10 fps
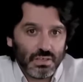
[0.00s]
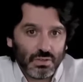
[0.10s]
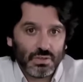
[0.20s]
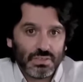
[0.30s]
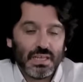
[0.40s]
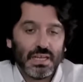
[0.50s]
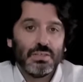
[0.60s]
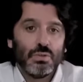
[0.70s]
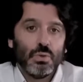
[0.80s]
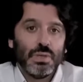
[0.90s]
concise
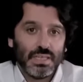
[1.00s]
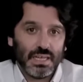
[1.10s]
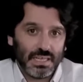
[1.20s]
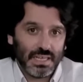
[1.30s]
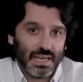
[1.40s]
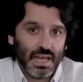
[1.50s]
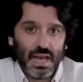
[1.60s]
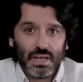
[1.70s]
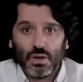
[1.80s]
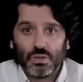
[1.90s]
storytelling, and
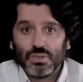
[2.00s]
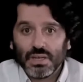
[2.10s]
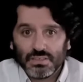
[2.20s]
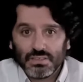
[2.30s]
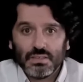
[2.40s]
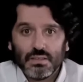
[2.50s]
high contrast.